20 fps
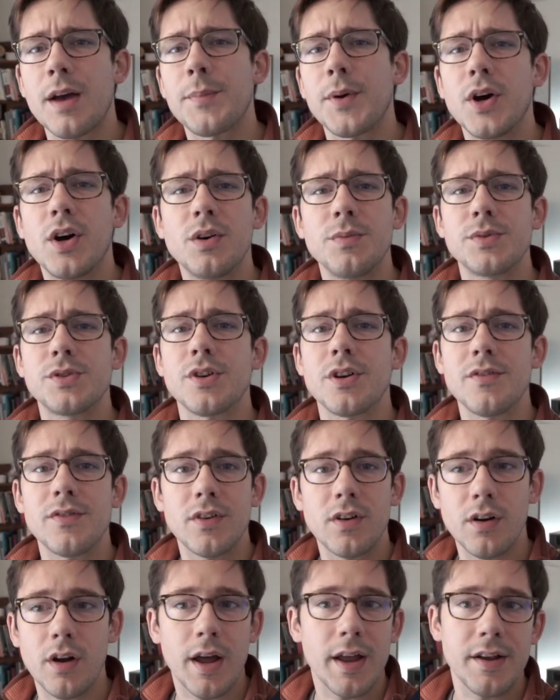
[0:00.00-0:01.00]
up a home
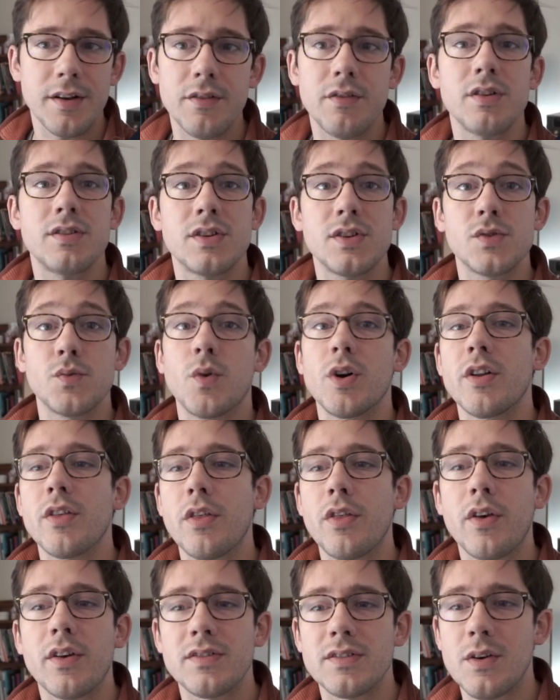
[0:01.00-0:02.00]
server and this is one of the
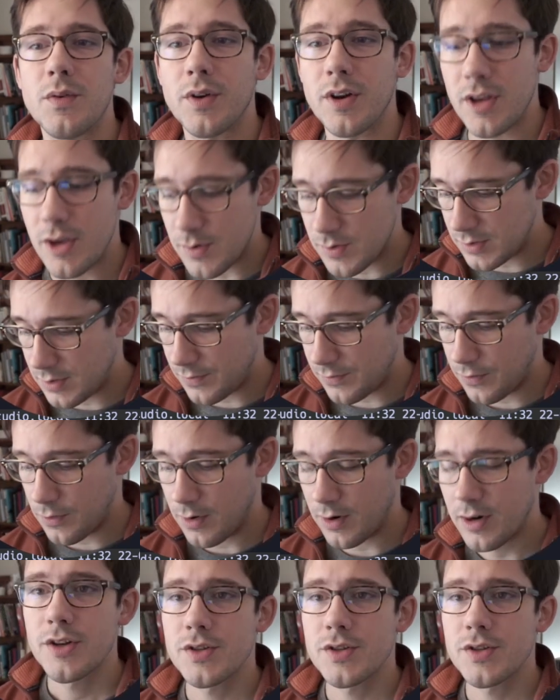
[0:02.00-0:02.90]
things I want to use it for.